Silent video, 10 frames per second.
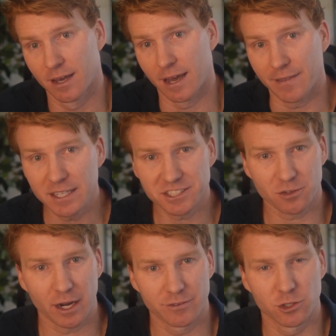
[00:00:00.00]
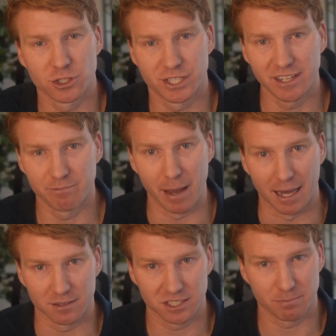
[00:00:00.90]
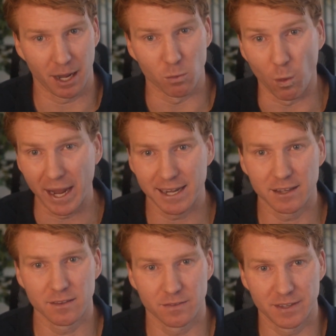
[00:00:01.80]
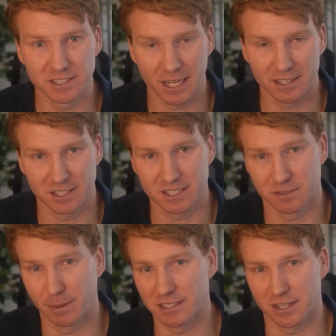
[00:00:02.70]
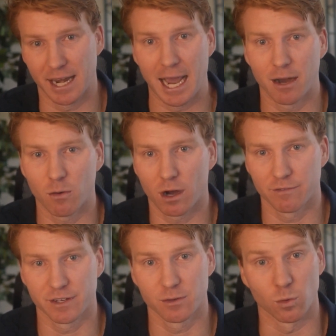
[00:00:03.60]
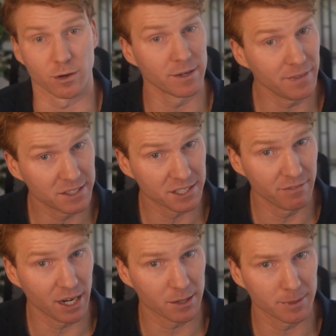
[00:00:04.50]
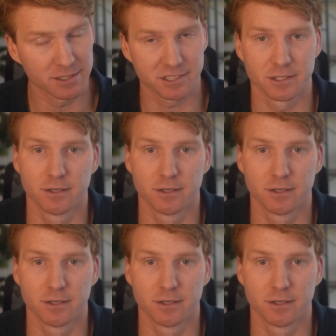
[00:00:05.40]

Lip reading: and then strive to achieve balance by weighting these assets based on how often we're in these environments